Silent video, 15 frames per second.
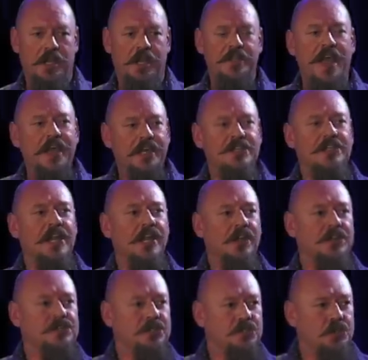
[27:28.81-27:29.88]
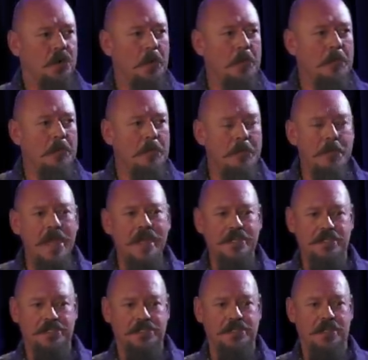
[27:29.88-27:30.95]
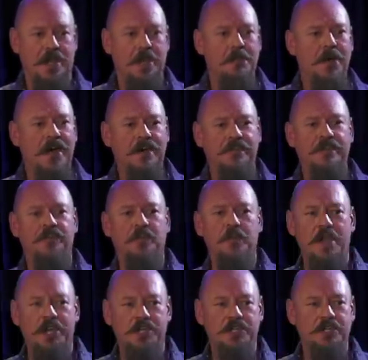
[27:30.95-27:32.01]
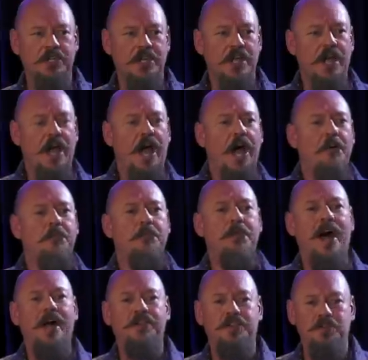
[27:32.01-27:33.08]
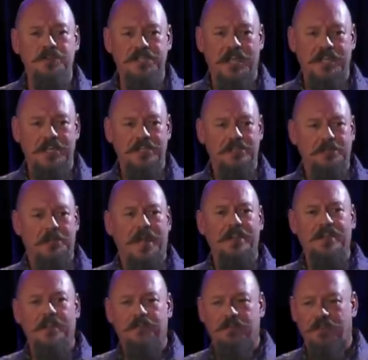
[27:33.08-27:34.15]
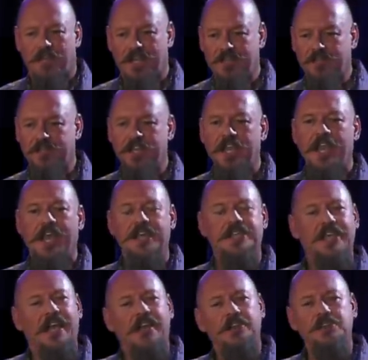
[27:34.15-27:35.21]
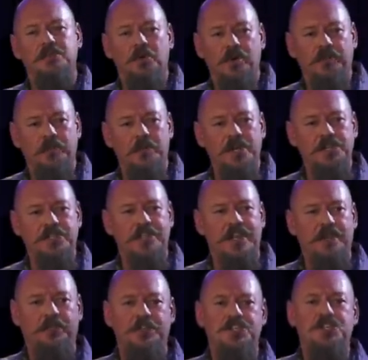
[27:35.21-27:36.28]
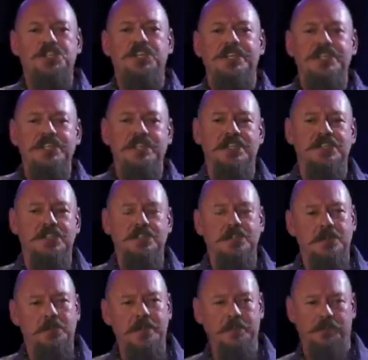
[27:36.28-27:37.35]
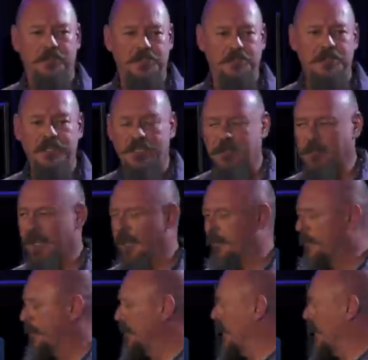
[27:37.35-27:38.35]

And that can tell us a tremendous amount of information about those ideas, about that philosophy, and tell us more information than if we just listen to the people speaking about them.